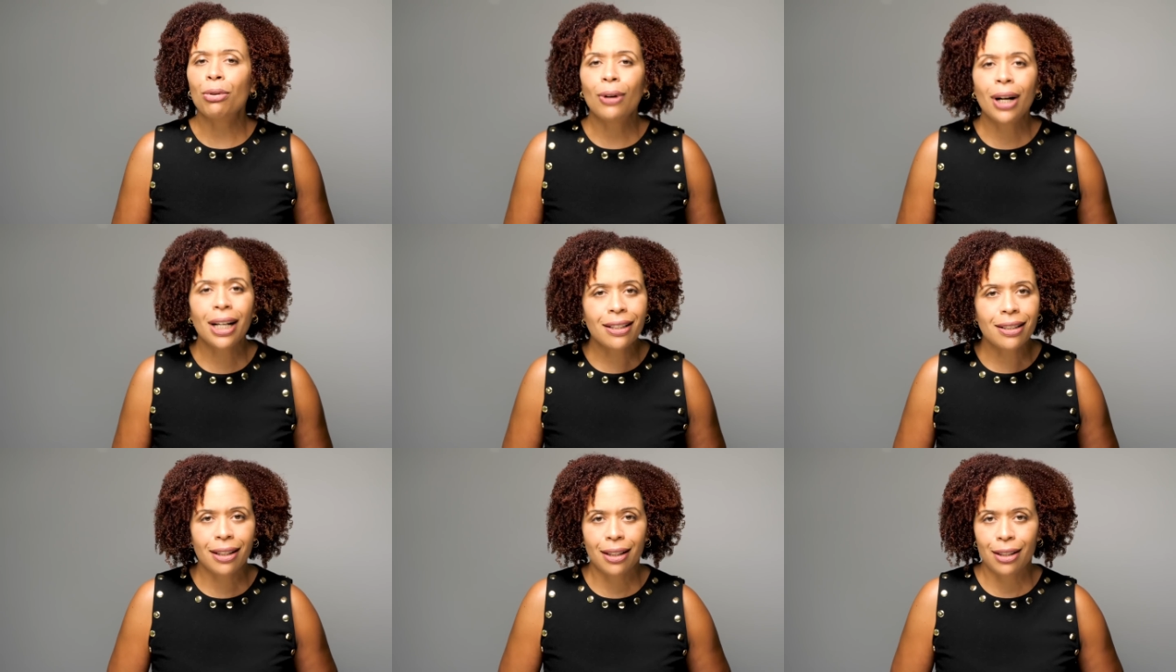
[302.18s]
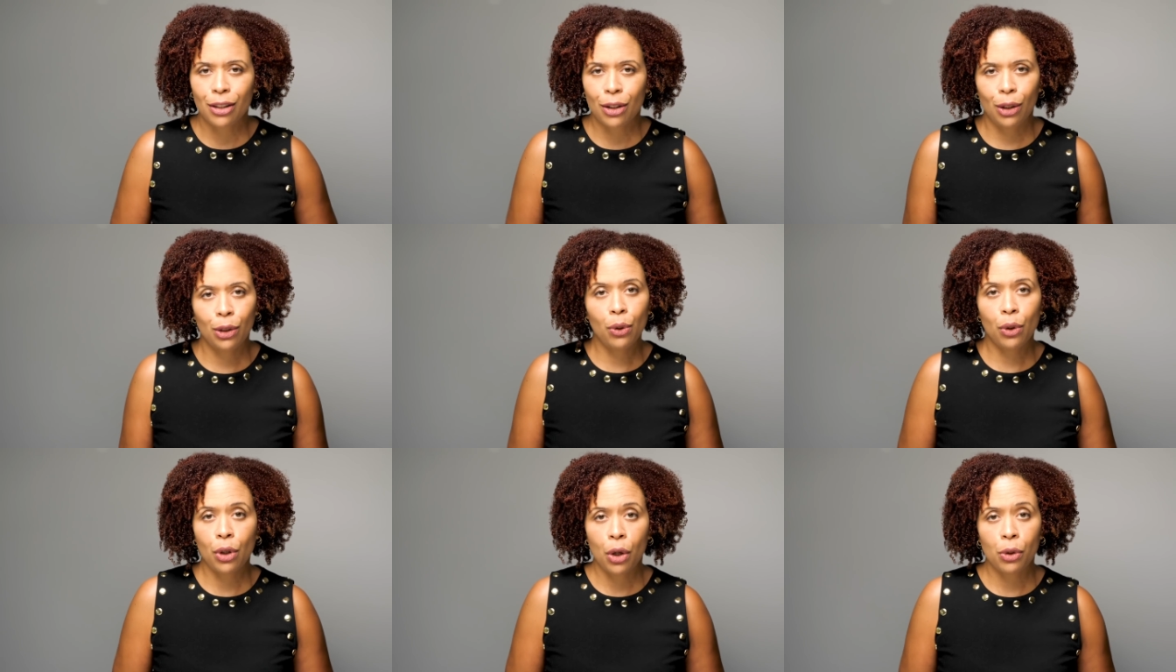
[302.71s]
process
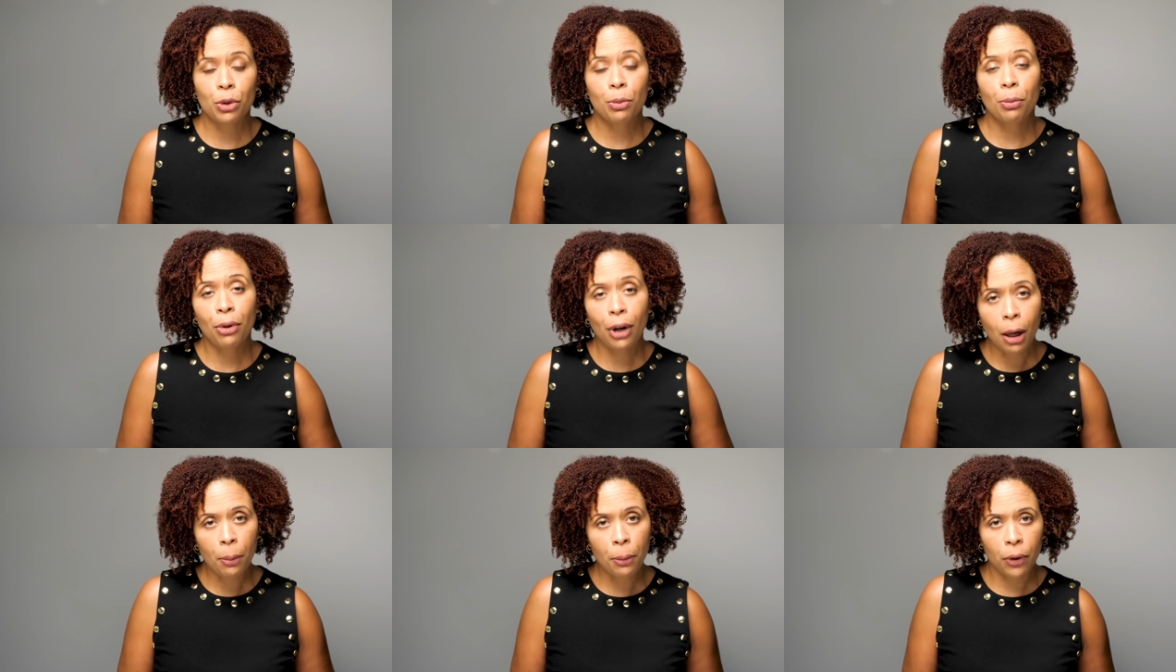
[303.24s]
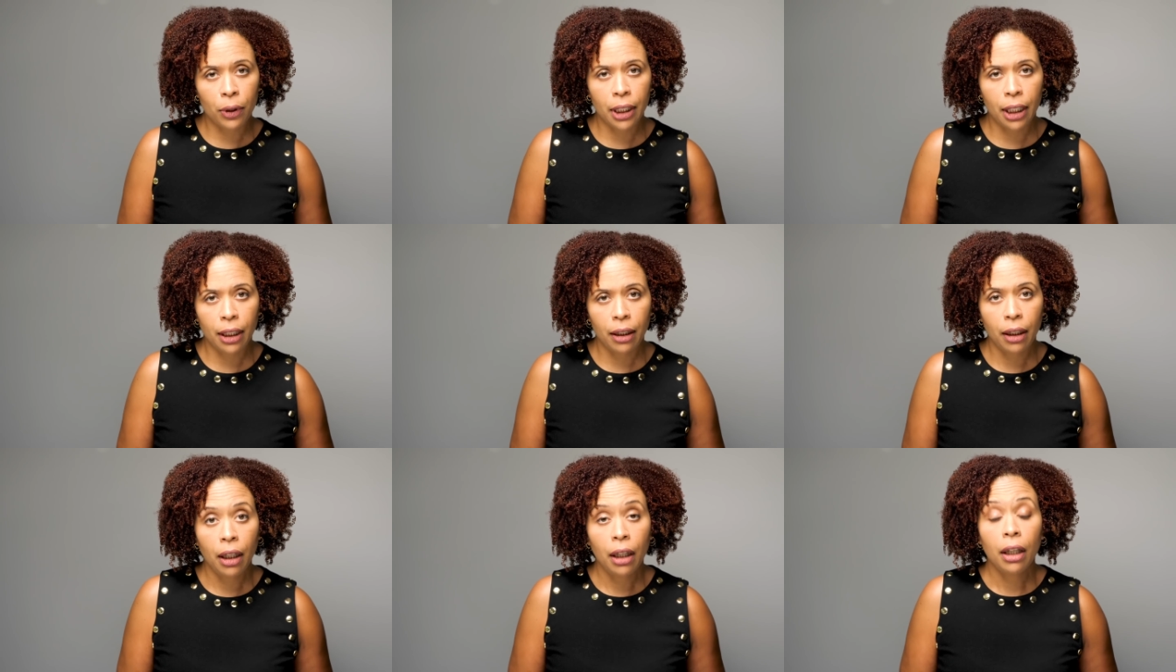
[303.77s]
glucose
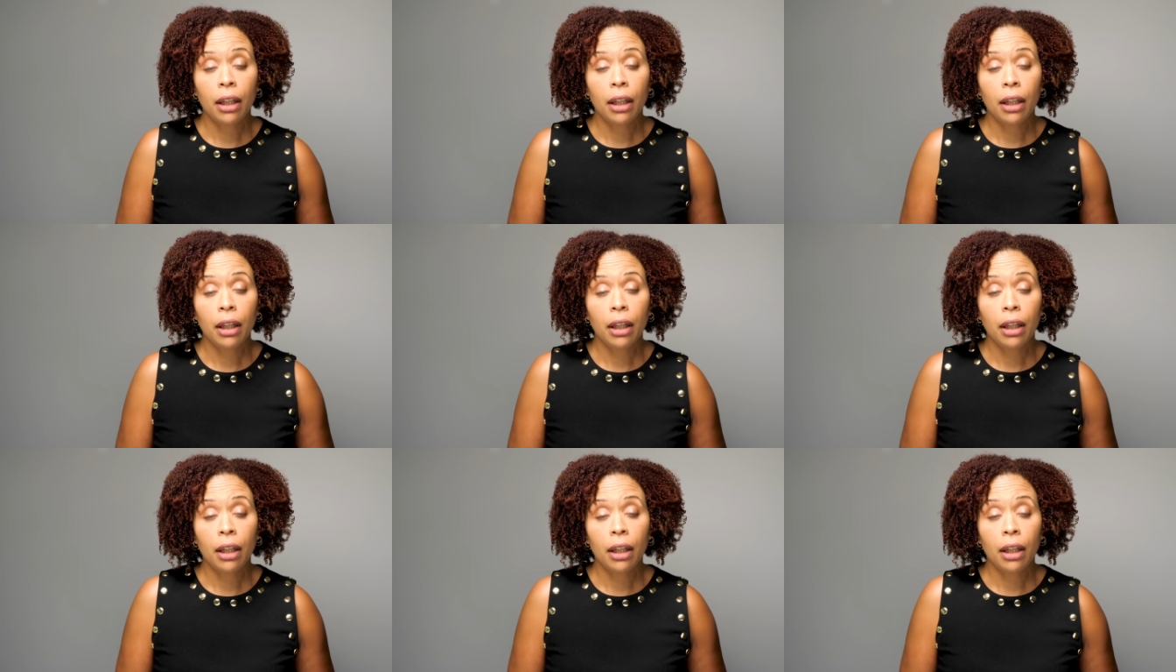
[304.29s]
properly.